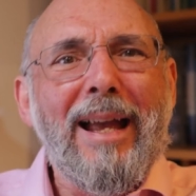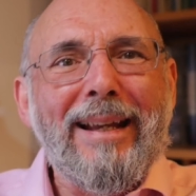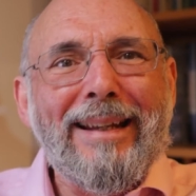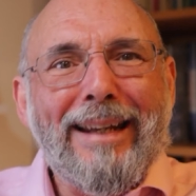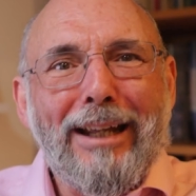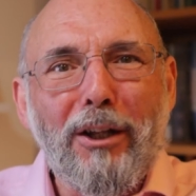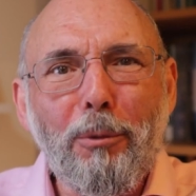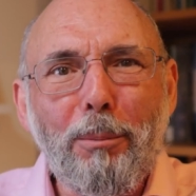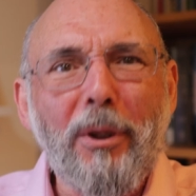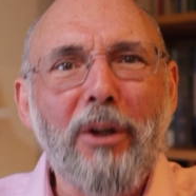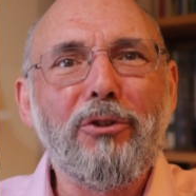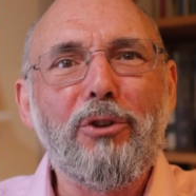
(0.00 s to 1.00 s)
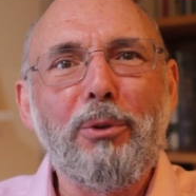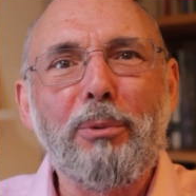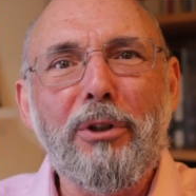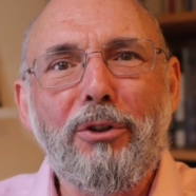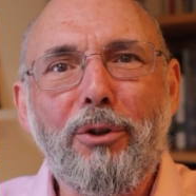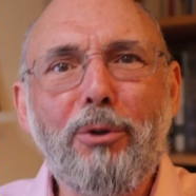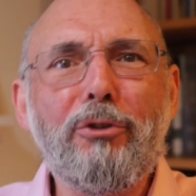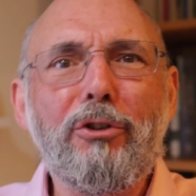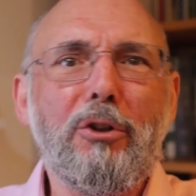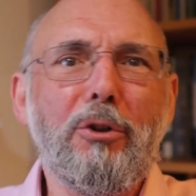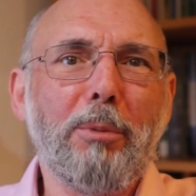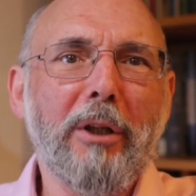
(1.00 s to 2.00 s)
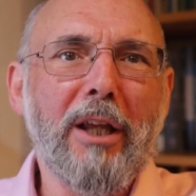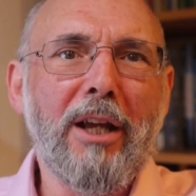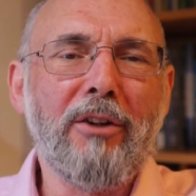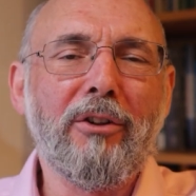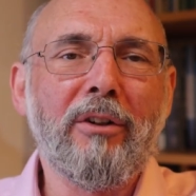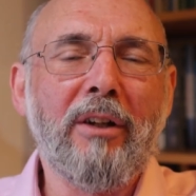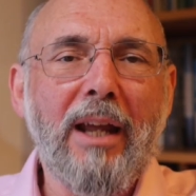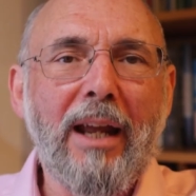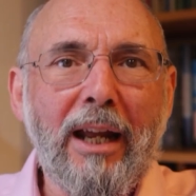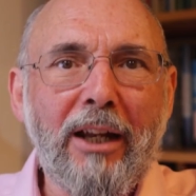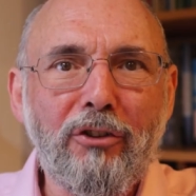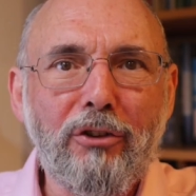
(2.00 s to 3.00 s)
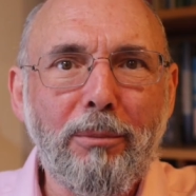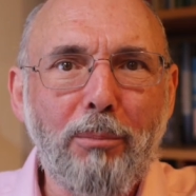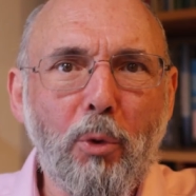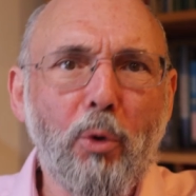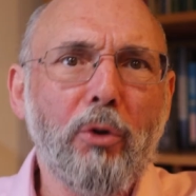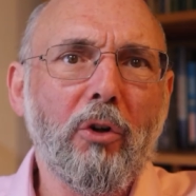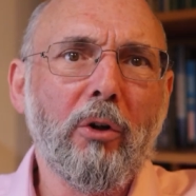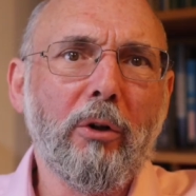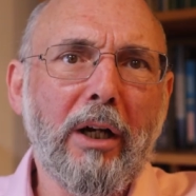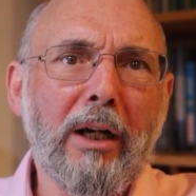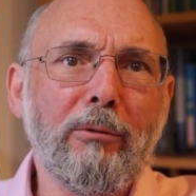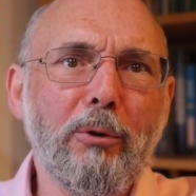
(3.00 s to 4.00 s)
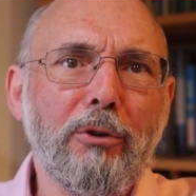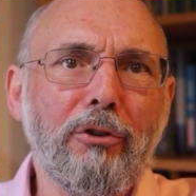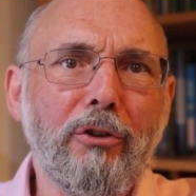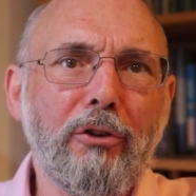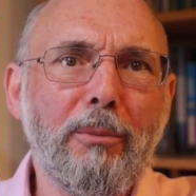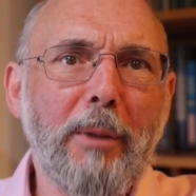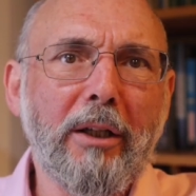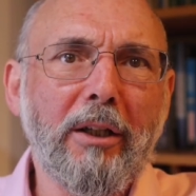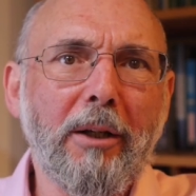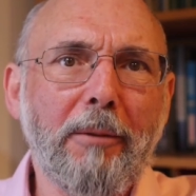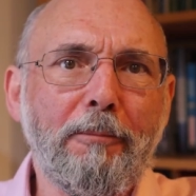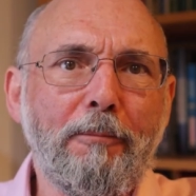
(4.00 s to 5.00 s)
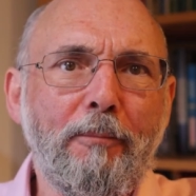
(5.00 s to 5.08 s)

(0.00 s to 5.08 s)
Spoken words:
can help us to reduce the duplication and support archival decision-making.